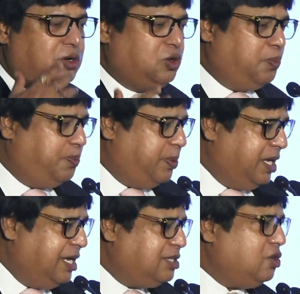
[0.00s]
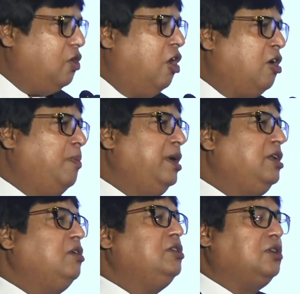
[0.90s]
to please augment
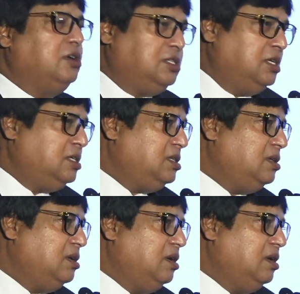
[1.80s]
your resources,